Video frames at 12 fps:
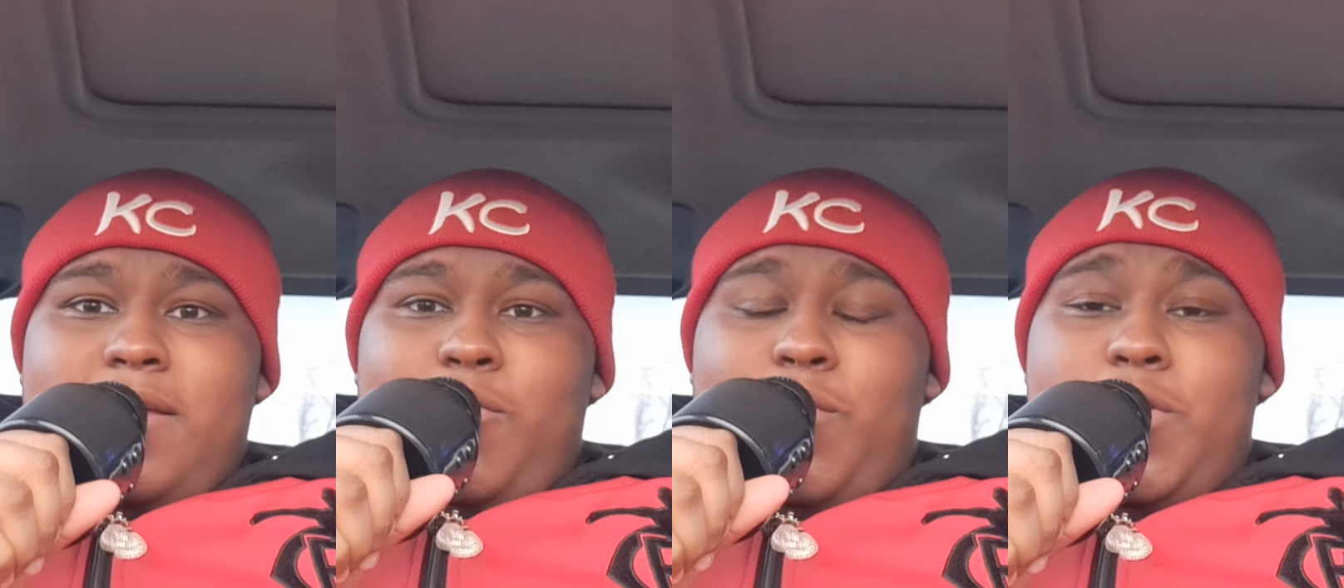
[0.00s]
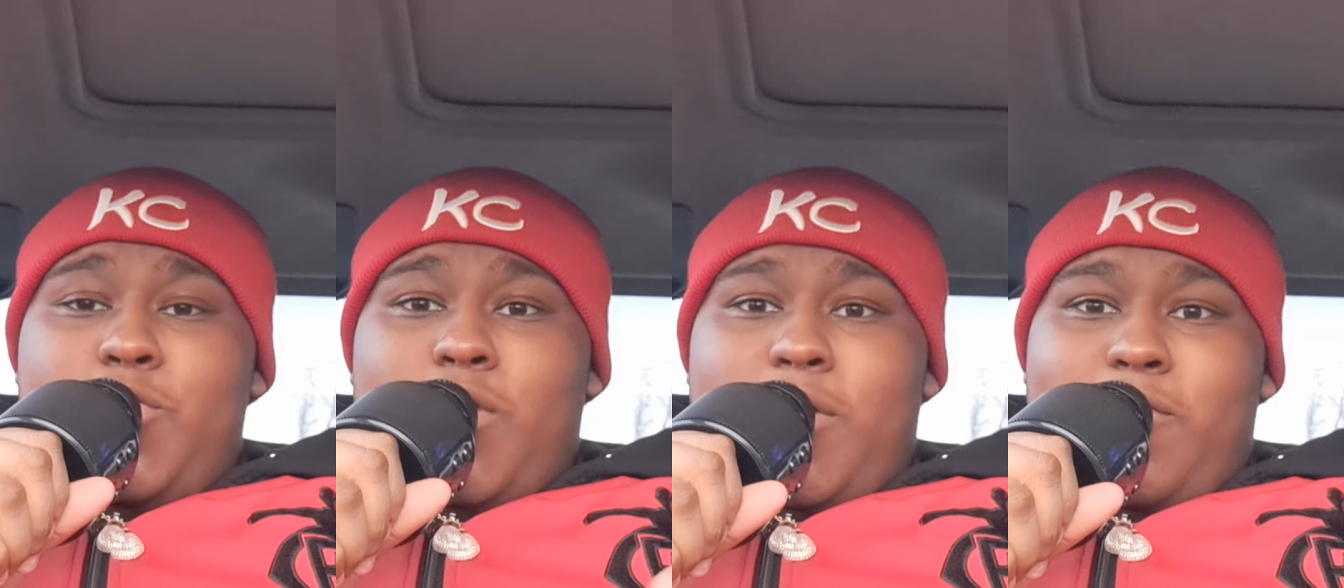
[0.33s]
when
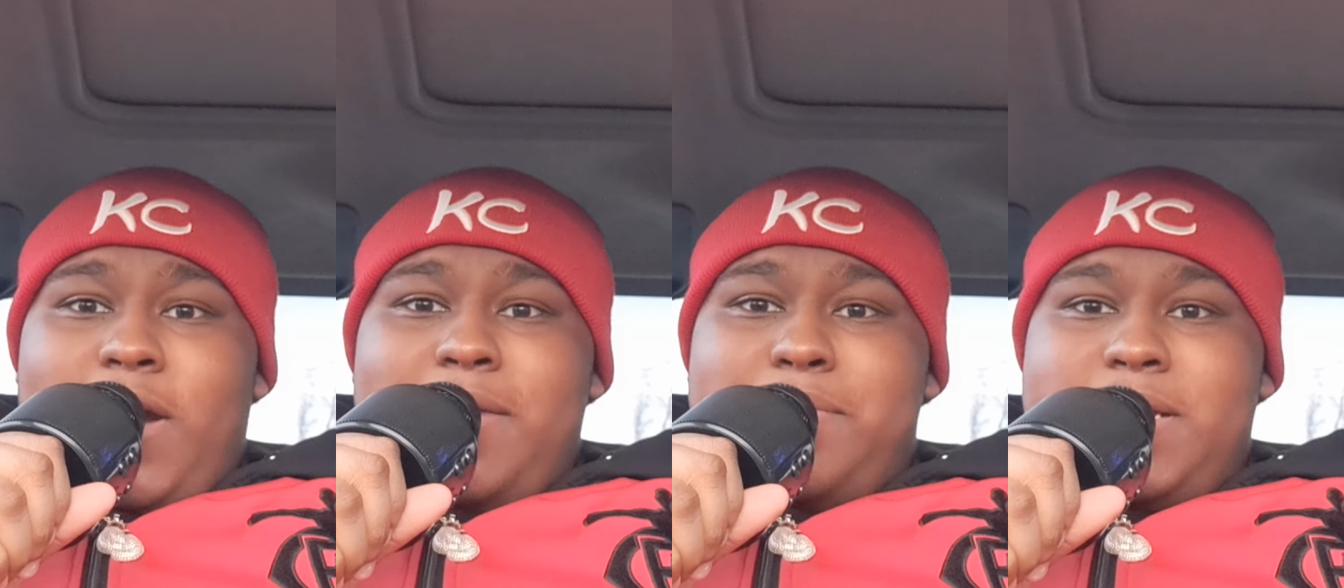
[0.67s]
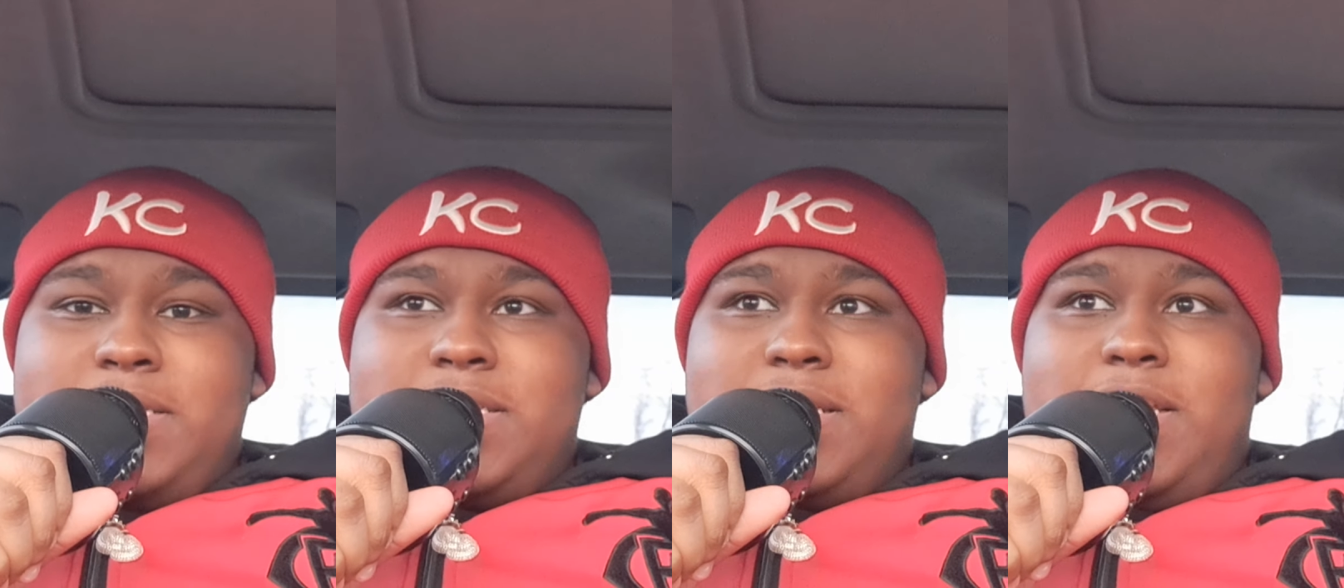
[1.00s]
you are right
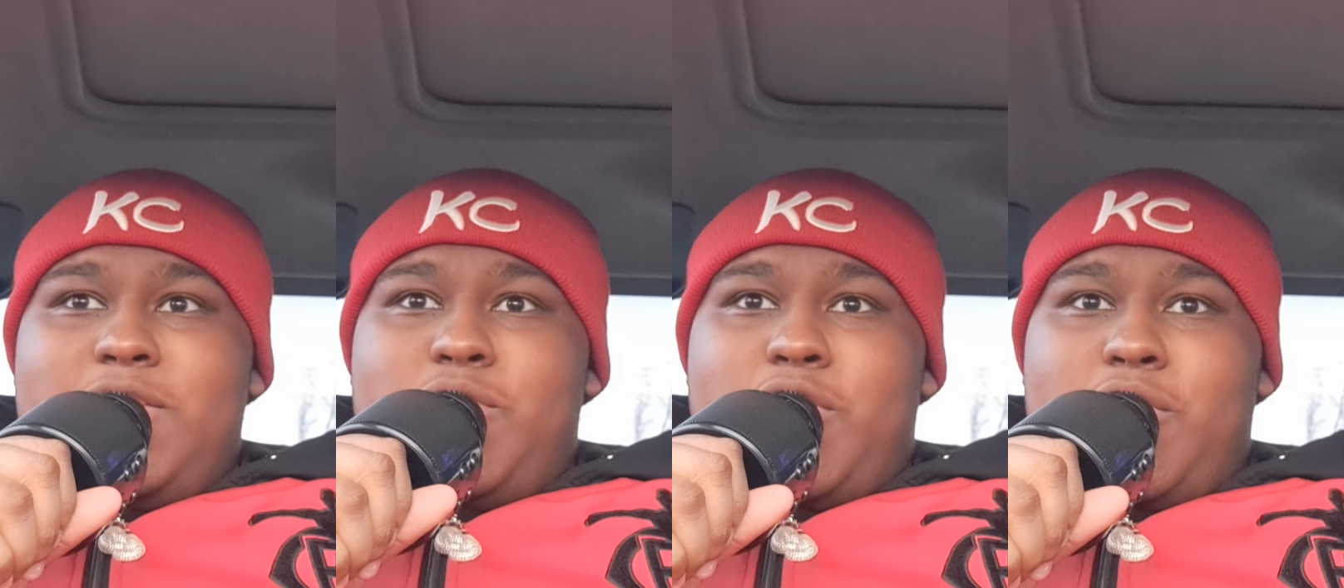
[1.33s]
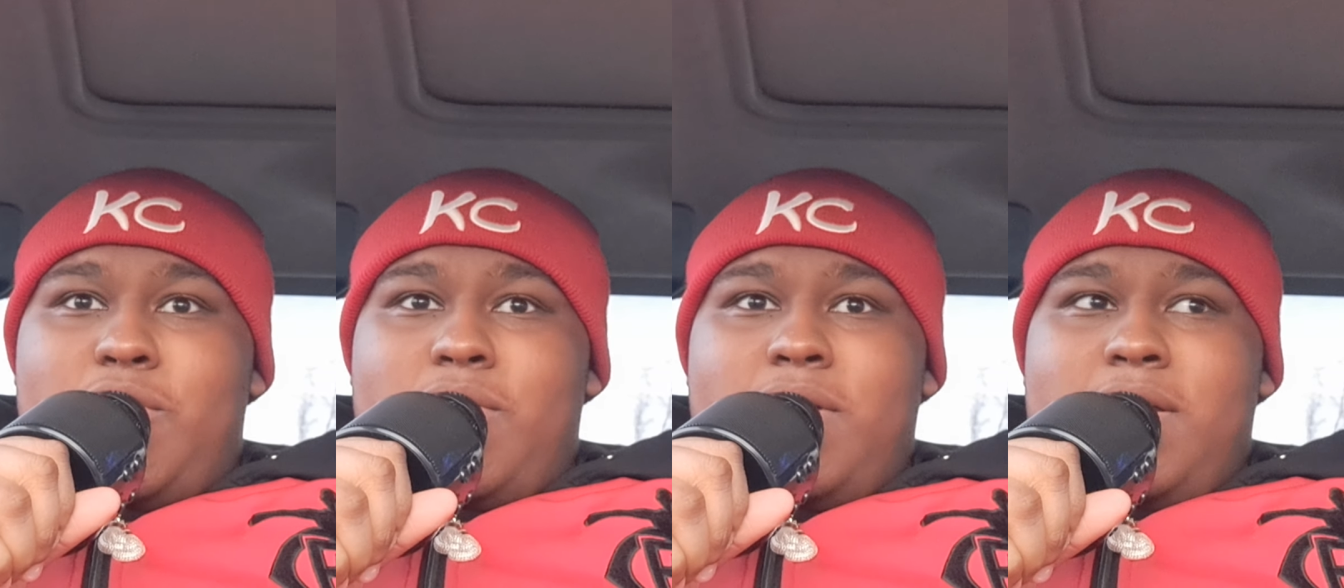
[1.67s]
mentally, you
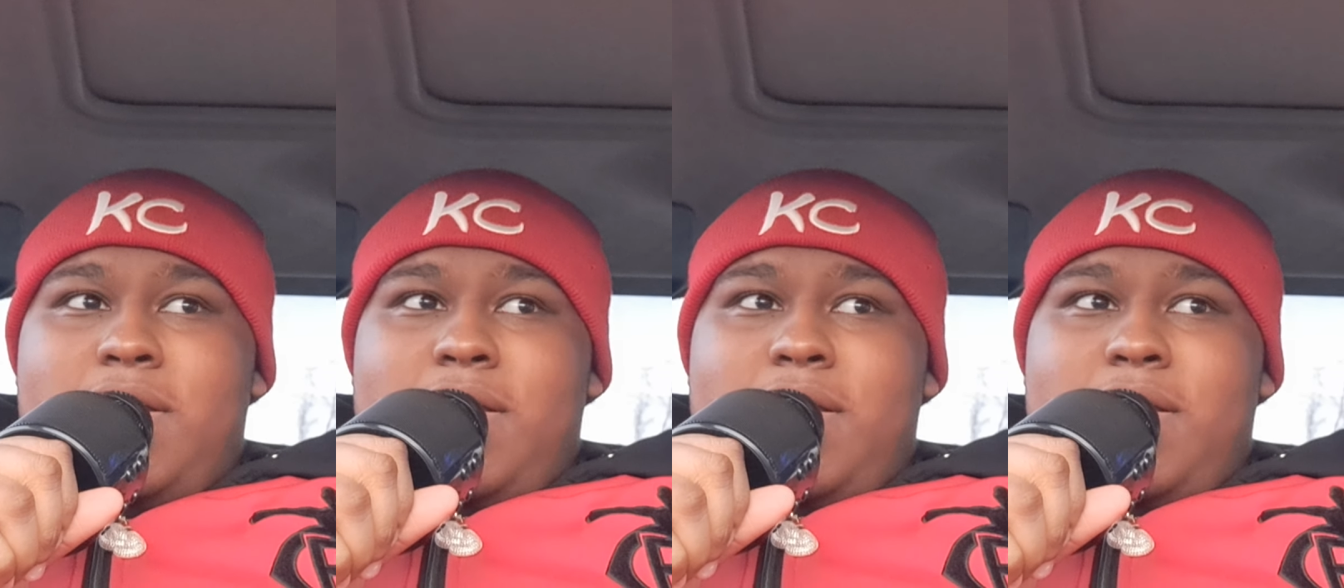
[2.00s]
know.